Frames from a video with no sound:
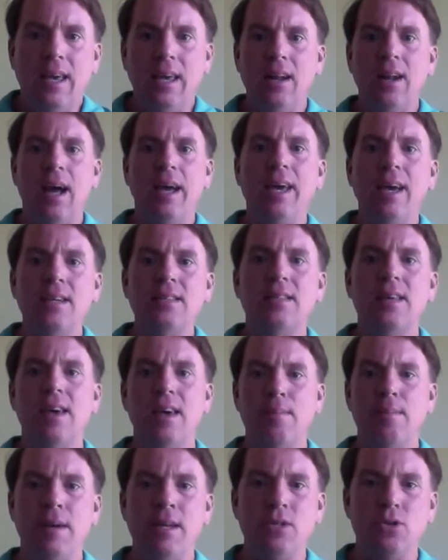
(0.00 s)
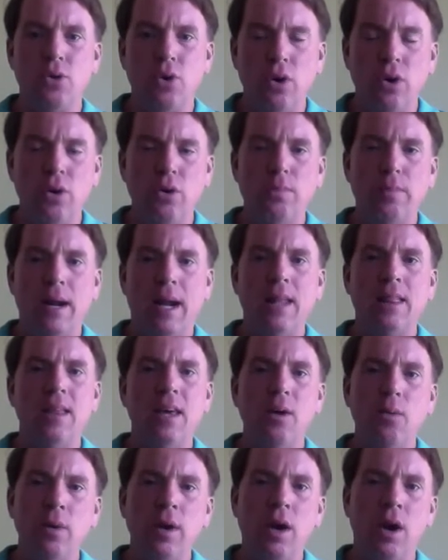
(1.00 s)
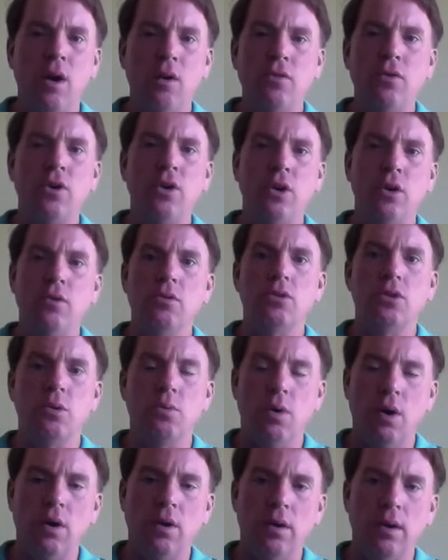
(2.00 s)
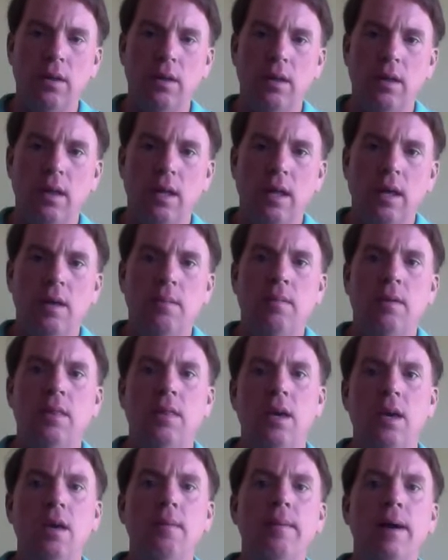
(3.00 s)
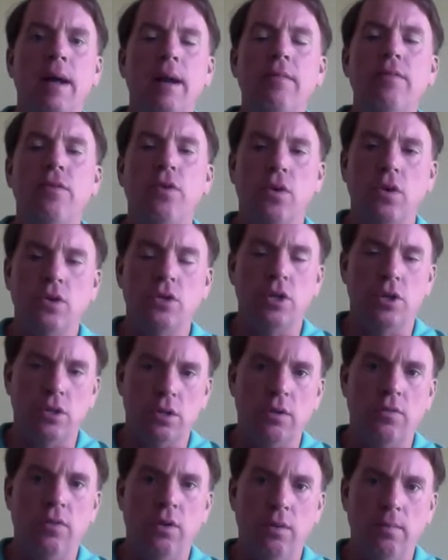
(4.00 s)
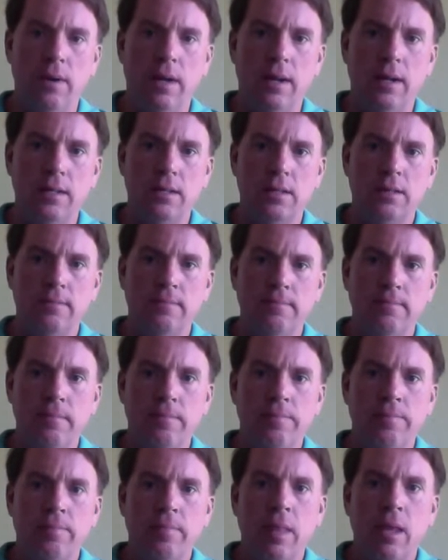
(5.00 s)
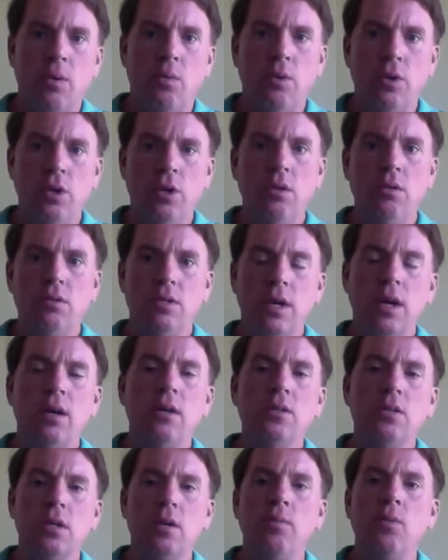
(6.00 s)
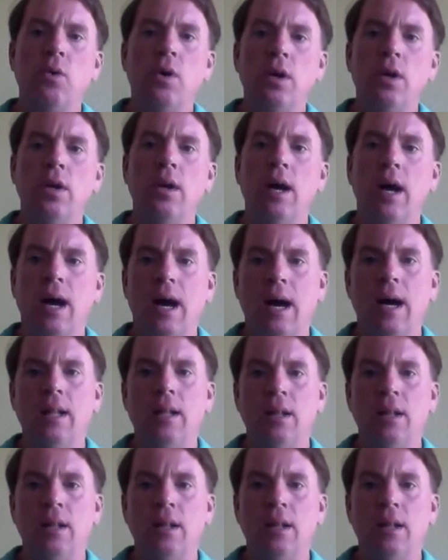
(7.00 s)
I guess they can be true, but I think we overuse the word. Think about it for just a few minutes. When you tell someone, I